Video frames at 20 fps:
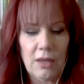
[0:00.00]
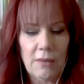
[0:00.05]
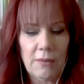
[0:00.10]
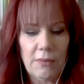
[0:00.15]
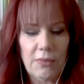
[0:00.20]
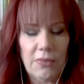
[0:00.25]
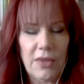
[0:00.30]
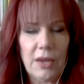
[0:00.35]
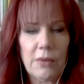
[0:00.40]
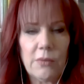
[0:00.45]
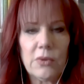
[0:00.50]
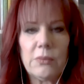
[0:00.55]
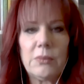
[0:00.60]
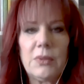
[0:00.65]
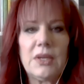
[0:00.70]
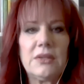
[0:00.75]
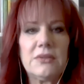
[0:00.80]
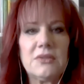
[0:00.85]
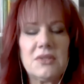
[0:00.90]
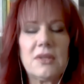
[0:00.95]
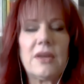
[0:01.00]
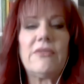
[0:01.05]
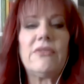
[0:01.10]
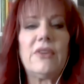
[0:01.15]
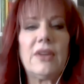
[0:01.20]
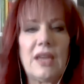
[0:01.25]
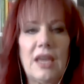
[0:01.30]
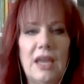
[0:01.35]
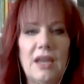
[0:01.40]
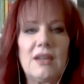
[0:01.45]
they were being
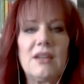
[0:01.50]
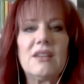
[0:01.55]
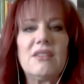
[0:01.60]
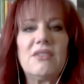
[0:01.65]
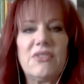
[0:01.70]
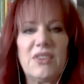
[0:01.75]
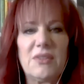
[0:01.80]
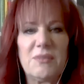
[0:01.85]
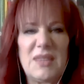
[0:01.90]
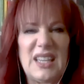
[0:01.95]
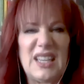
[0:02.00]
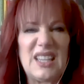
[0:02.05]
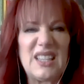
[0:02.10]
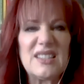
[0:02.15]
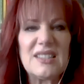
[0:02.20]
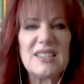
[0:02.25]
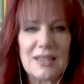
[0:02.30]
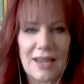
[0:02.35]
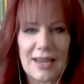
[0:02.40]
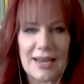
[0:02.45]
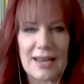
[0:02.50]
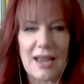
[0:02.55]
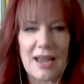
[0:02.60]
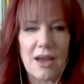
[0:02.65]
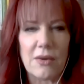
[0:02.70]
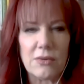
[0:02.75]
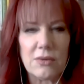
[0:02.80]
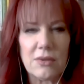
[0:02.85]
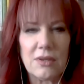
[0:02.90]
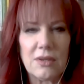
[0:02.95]
suffocated from the inside
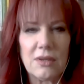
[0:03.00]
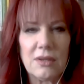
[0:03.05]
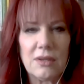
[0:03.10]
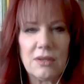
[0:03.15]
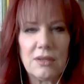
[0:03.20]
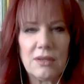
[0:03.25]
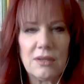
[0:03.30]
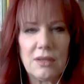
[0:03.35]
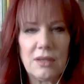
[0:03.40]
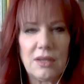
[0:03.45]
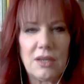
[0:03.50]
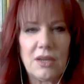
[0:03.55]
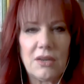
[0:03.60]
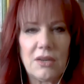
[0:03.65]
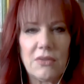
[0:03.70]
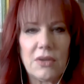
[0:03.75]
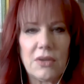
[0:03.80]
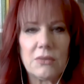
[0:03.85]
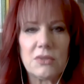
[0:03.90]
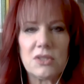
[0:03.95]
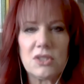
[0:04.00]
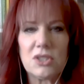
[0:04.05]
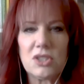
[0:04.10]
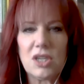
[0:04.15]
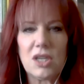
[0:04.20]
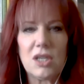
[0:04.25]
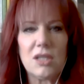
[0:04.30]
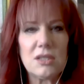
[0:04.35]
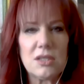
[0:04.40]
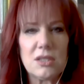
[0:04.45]
out. There was
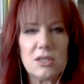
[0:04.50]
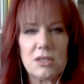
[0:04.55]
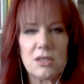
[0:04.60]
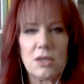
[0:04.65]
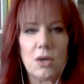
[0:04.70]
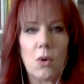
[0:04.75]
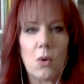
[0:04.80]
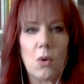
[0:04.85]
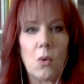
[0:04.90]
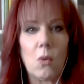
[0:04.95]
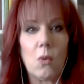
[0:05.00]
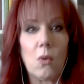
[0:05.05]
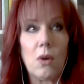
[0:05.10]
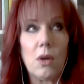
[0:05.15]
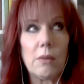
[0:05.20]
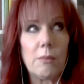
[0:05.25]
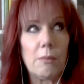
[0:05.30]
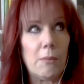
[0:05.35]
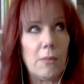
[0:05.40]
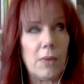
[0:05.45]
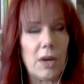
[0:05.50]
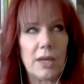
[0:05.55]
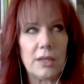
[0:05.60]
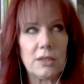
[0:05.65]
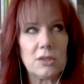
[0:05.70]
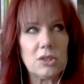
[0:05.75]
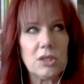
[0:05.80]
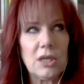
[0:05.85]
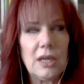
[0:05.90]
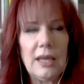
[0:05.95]
just so
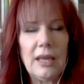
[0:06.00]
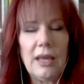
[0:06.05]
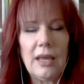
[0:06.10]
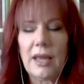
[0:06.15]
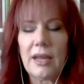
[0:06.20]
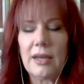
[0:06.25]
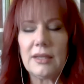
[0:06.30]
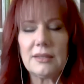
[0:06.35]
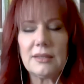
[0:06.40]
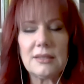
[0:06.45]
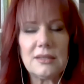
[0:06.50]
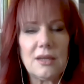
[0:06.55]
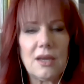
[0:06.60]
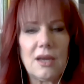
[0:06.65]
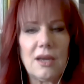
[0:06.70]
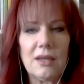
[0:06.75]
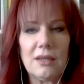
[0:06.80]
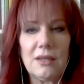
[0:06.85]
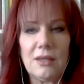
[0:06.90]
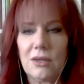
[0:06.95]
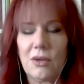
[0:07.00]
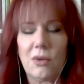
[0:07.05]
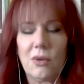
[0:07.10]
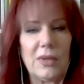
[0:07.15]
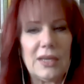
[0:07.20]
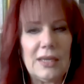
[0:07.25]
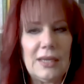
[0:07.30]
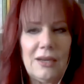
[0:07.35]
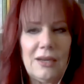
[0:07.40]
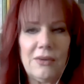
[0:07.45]
much. And it's not,
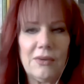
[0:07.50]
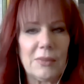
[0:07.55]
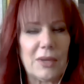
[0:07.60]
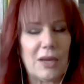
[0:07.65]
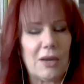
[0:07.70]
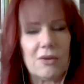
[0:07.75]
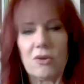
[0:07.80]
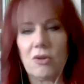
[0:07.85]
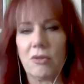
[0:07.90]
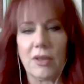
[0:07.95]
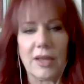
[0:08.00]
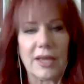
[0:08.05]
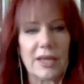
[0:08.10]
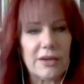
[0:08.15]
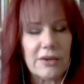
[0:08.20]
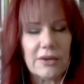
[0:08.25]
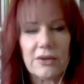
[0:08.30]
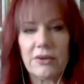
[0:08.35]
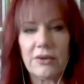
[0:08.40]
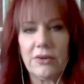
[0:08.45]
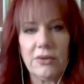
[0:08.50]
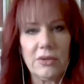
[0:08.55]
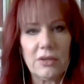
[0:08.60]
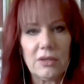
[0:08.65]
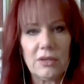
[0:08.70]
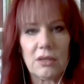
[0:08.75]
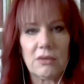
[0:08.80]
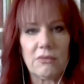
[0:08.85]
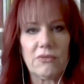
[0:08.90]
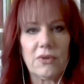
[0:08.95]
we hear about clutter
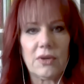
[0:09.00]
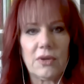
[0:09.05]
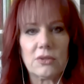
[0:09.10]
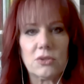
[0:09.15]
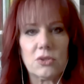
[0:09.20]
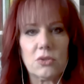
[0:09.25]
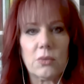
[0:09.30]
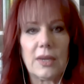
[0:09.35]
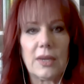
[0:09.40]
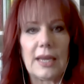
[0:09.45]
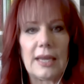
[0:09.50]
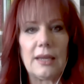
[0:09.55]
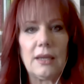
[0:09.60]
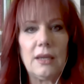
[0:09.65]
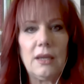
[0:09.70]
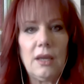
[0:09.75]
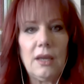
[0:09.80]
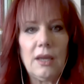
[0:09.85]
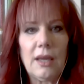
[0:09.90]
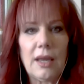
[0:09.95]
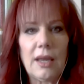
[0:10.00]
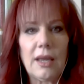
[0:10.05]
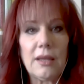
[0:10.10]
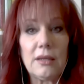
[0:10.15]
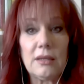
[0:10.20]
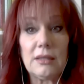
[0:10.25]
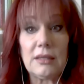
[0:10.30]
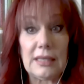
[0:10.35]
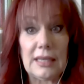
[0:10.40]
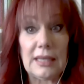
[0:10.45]
in feng shui.
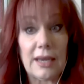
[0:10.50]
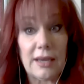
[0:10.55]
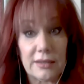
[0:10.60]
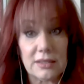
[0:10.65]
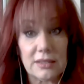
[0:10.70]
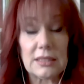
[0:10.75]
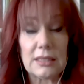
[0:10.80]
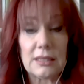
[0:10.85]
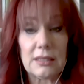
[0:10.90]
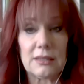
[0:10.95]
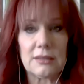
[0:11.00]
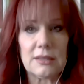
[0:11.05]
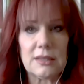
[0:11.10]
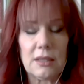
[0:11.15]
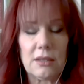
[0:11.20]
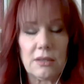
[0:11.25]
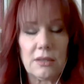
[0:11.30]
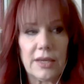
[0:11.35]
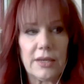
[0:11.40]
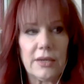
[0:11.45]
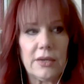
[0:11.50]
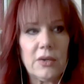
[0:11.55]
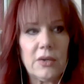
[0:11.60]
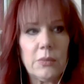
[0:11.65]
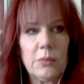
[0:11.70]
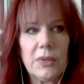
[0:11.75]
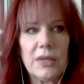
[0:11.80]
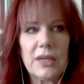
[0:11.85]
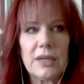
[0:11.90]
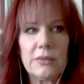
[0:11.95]
And yes, it is
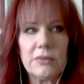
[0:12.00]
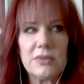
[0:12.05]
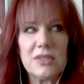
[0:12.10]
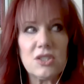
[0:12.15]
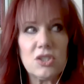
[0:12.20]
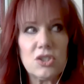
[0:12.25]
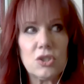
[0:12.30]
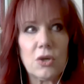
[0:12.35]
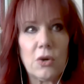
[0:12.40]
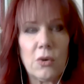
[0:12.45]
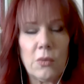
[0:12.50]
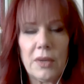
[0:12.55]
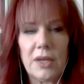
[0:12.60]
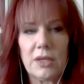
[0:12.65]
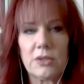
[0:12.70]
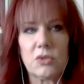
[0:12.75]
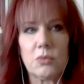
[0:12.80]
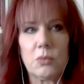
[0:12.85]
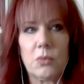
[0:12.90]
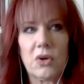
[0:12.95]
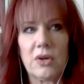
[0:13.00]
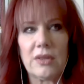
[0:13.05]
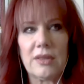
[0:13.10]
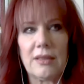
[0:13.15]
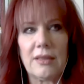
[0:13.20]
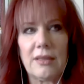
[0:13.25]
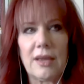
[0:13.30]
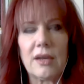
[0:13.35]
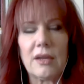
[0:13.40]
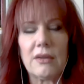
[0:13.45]
clutter, but it was so much more
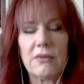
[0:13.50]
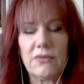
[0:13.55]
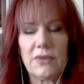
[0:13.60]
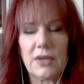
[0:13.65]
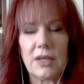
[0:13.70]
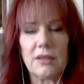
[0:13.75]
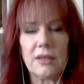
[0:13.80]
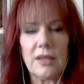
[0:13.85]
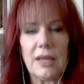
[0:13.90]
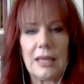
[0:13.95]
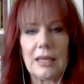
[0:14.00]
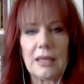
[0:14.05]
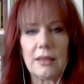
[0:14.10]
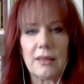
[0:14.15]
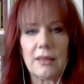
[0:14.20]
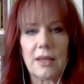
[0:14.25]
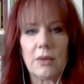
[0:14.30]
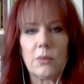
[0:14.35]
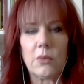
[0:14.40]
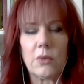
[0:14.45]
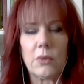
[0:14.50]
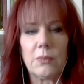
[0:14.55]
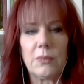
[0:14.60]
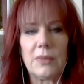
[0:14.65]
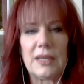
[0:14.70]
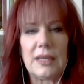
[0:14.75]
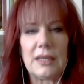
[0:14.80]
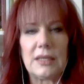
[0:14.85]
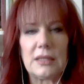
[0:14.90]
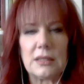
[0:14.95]
than that. It felt like they were
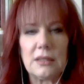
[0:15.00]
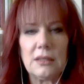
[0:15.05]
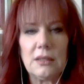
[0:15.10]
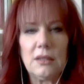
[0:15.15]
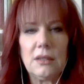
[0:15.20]
being